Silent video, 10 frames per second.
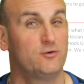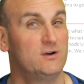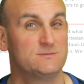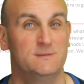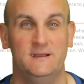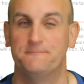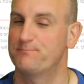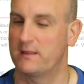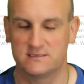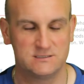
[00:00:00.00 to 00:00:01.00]
Trust me,
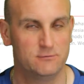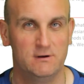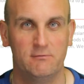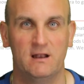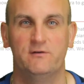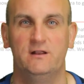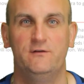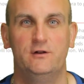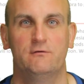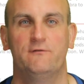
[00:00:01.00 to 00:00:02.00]
still really relevant if
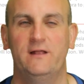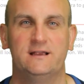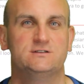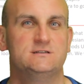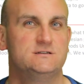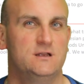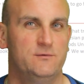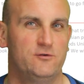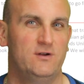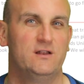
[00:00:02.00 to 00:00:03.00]
you're doing reflections in
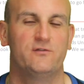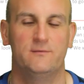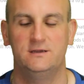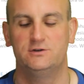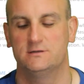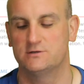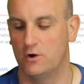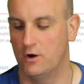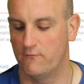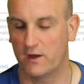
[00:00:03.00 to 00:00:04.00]
terms of transformations
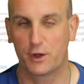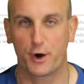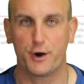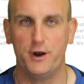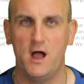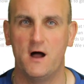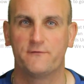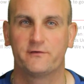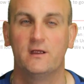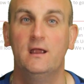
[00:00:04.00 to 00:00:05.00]
of
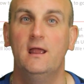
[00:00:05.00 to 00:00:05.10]
graphs.